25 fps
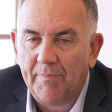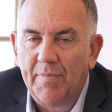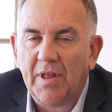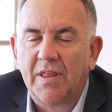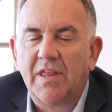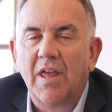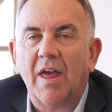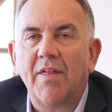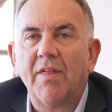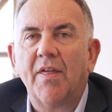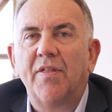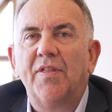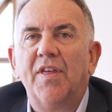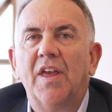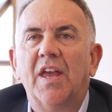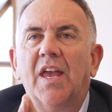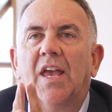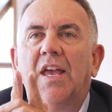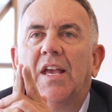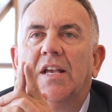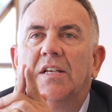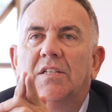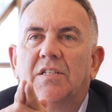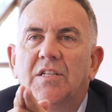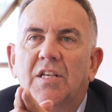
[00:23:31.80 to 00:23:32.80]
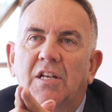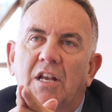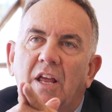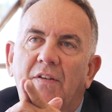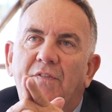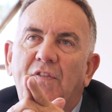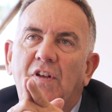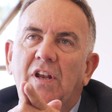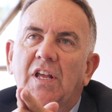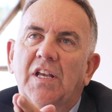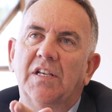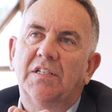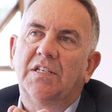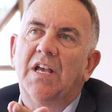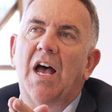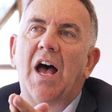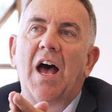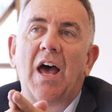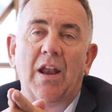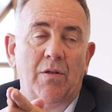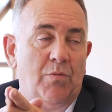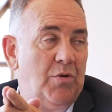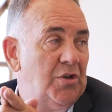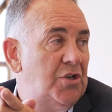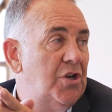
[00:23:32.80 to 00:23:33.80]
But the other thing is that if it is
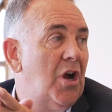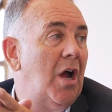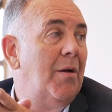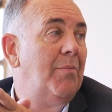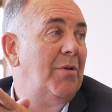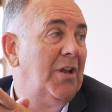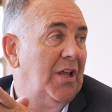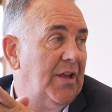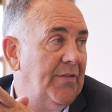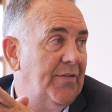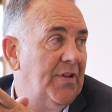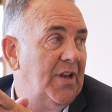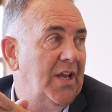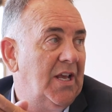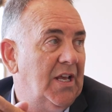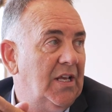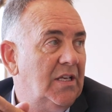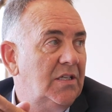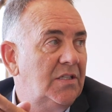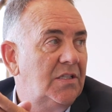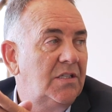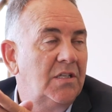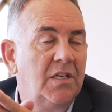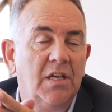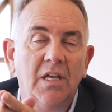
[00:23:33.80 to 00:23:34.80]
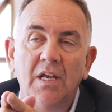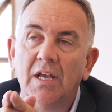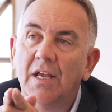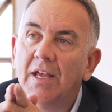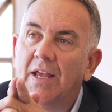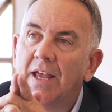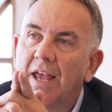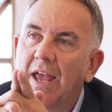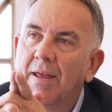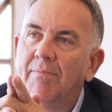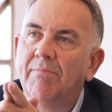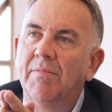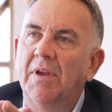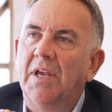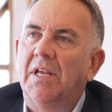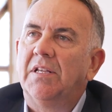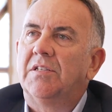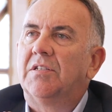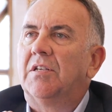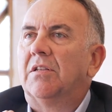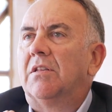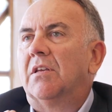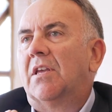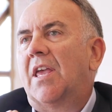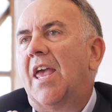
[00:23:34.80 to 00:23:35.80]
harder, which I believe it is, it
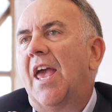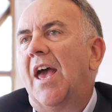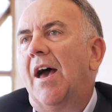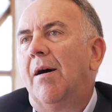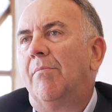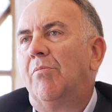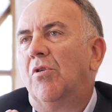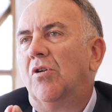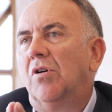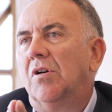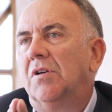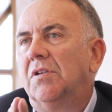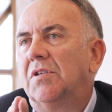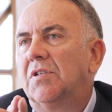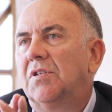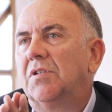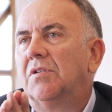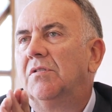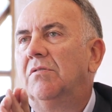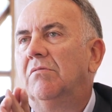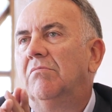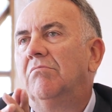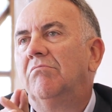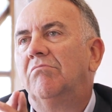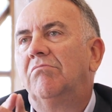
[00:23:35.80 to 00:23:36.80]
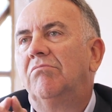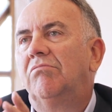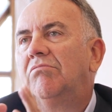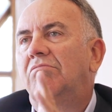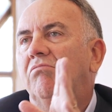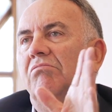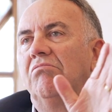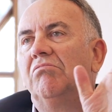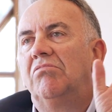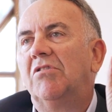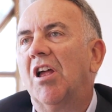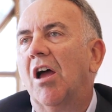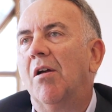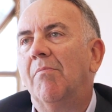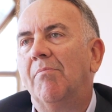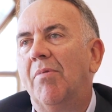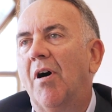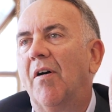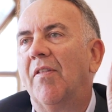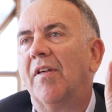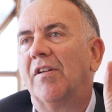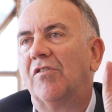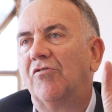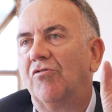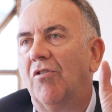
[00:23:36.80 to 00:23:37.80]
means that the cowboys don't
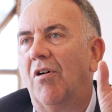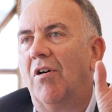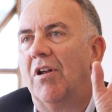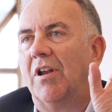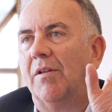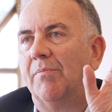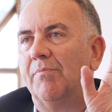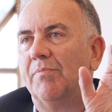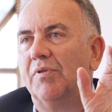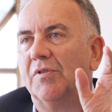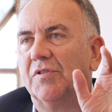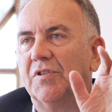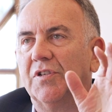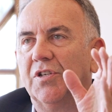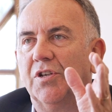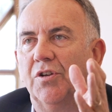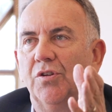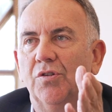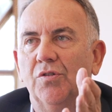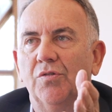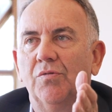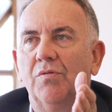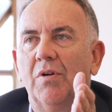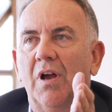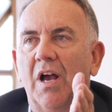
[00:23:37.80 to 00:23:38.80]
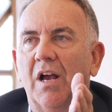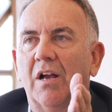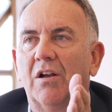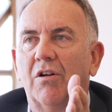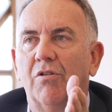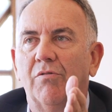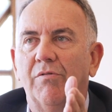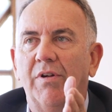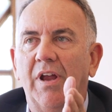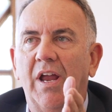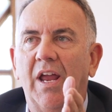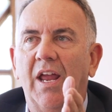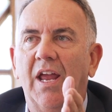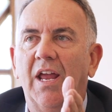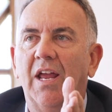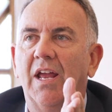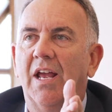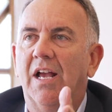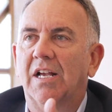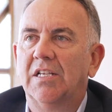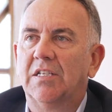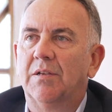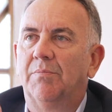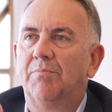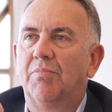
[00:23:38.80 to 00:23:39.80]
bother trying to pursue a career
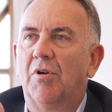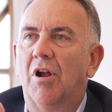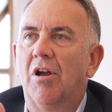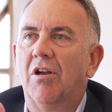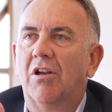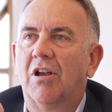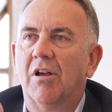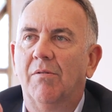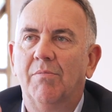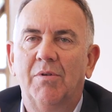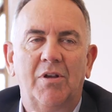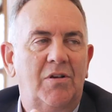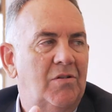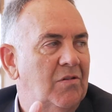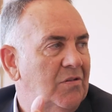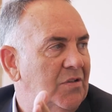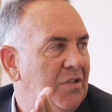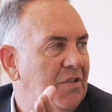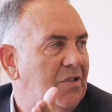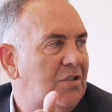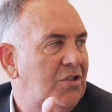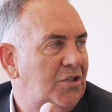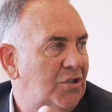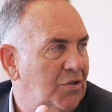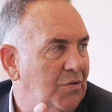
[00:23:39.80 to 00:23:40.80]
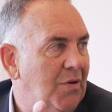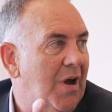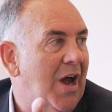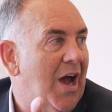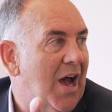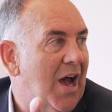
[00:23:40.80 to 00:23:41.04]
as a broker because it's too